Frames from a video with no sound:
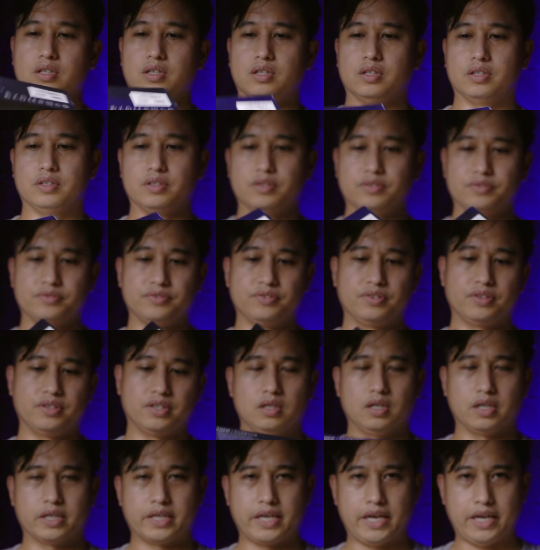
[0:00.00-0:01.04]

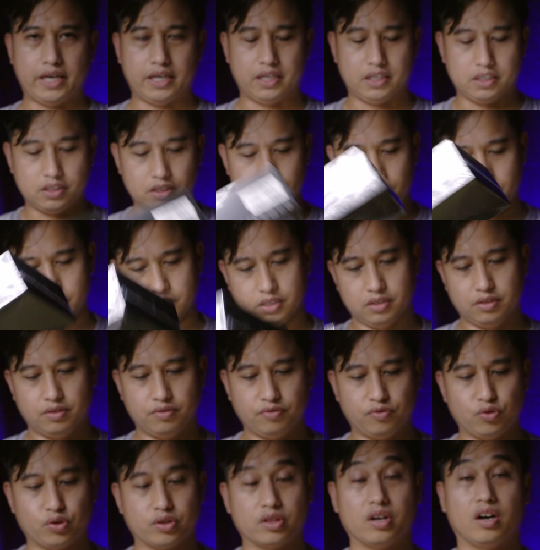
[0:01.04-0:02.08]
of a cage
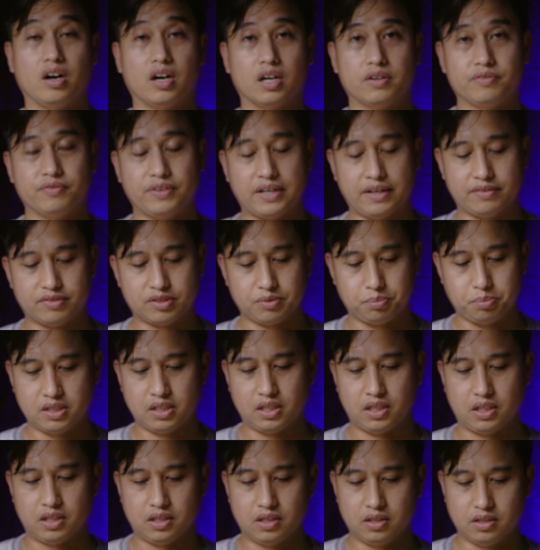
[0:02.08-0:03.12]
for the
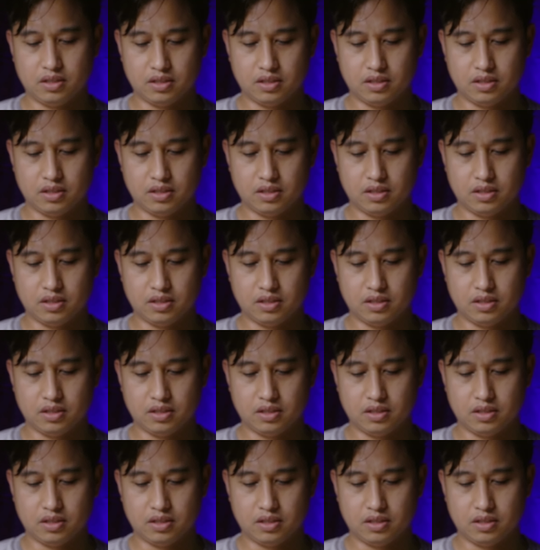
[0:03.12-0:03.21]
R5C,